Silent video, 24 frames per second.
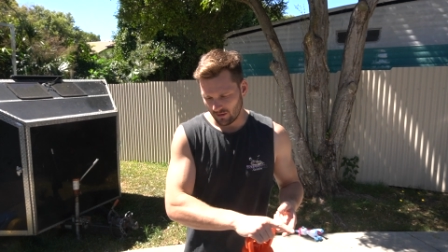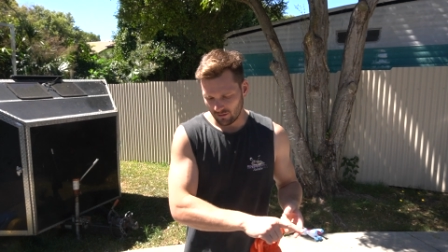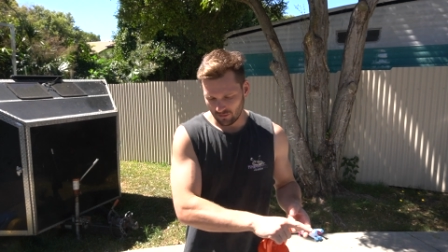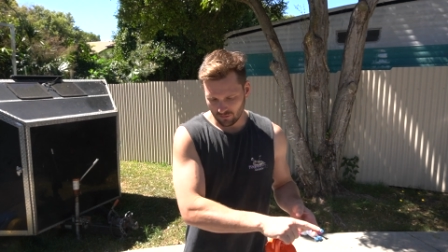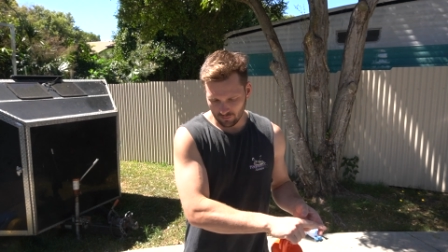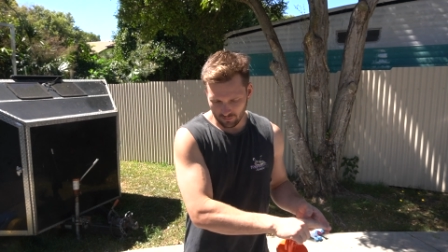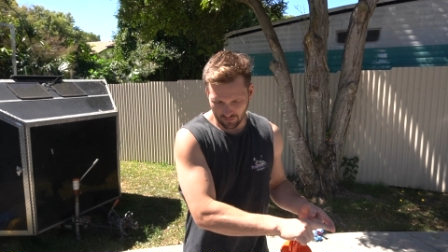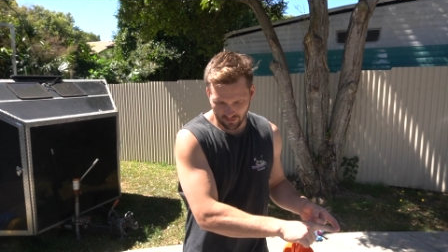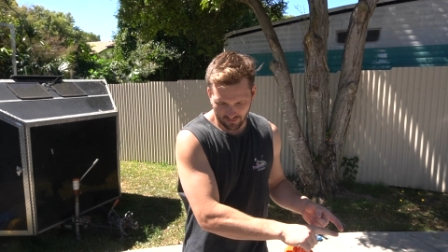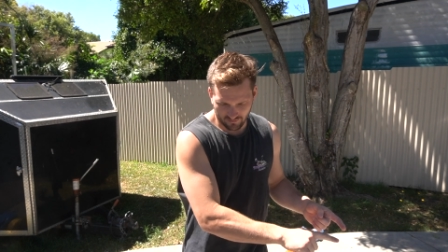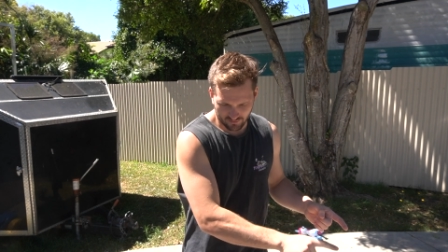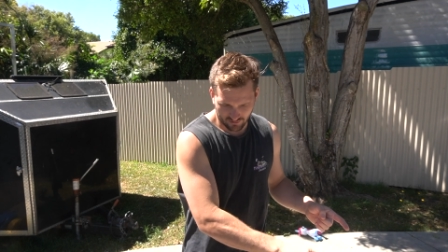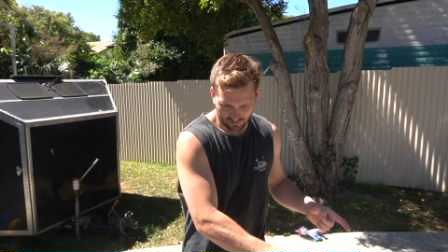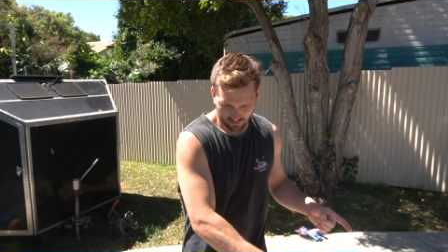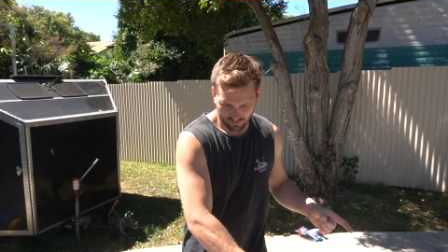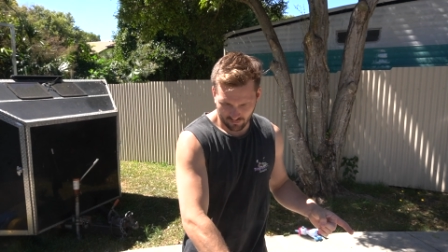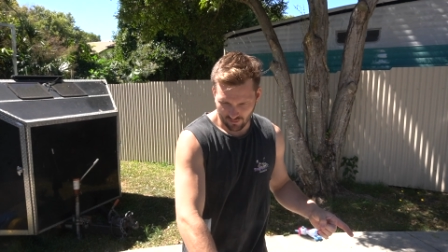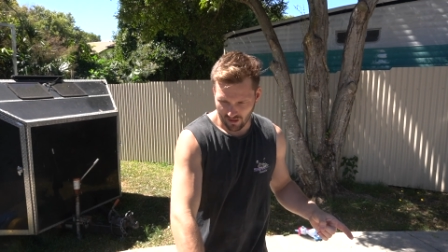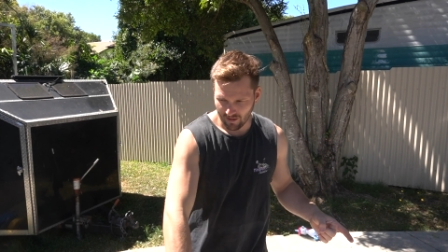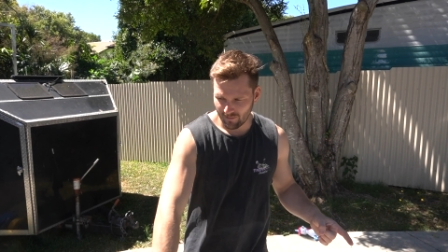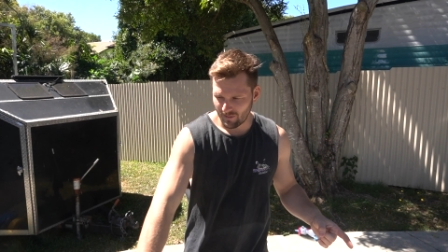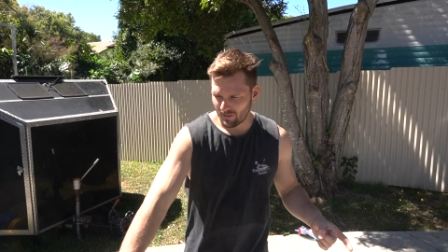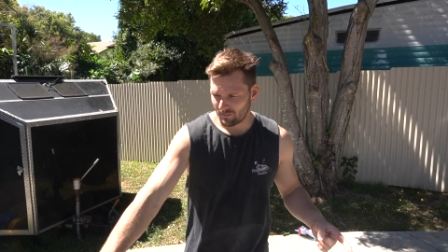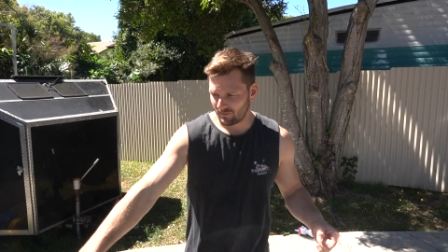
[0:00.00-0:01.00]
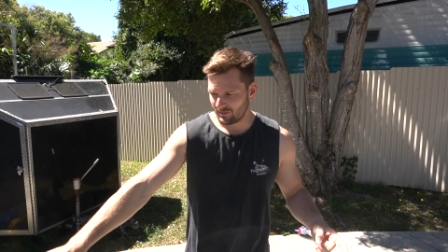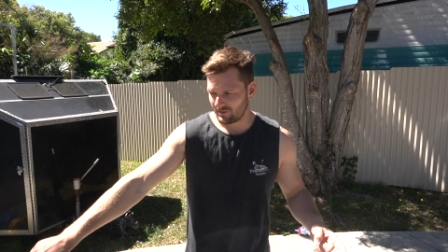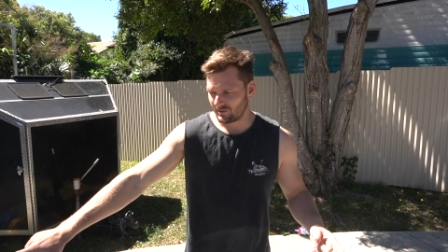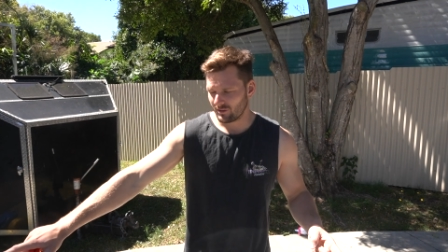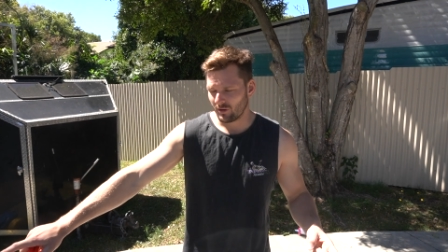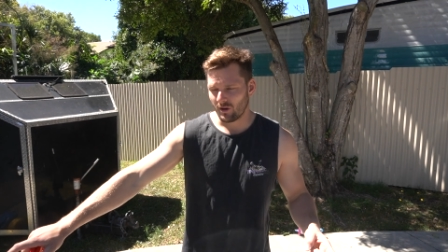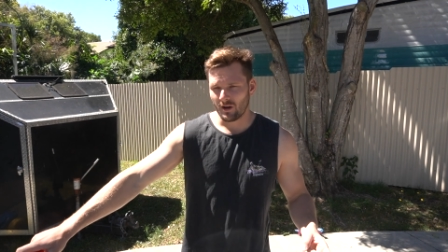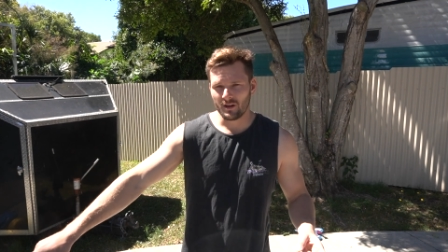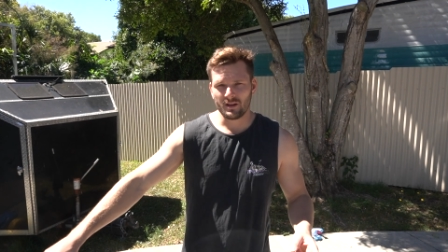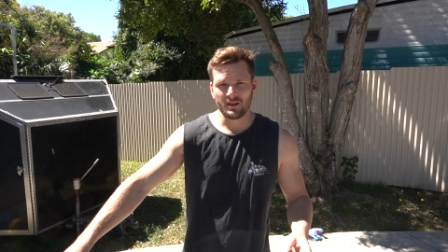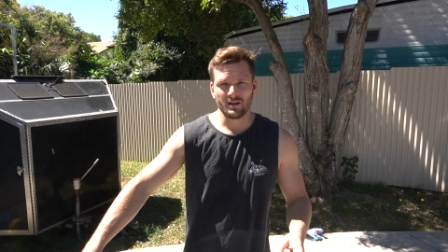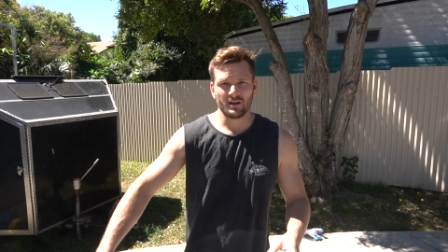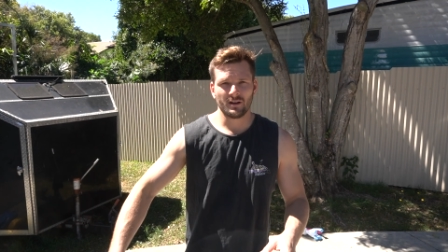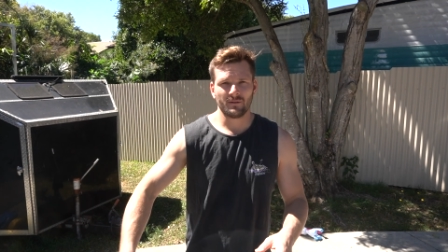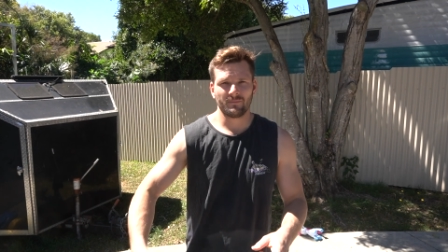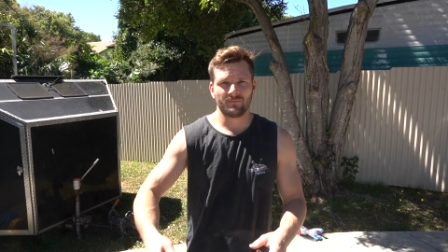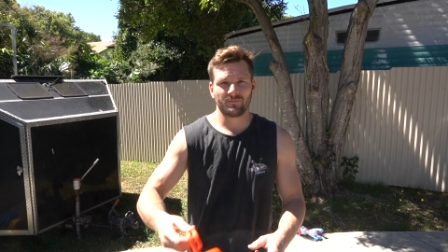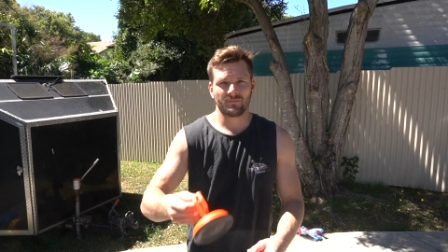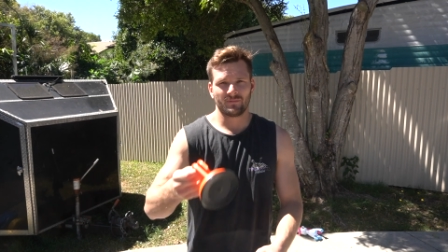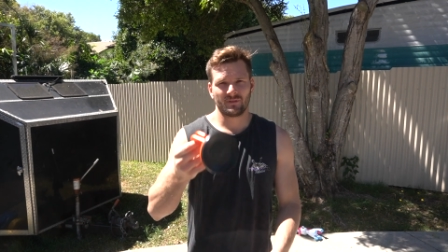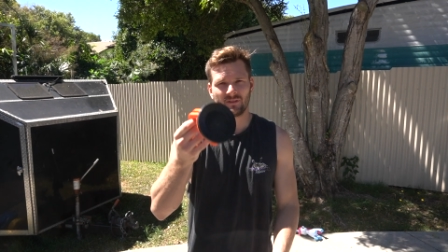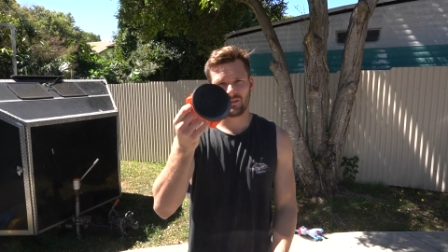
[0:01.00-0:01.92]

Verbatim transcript: a little bit of a scrape up the side here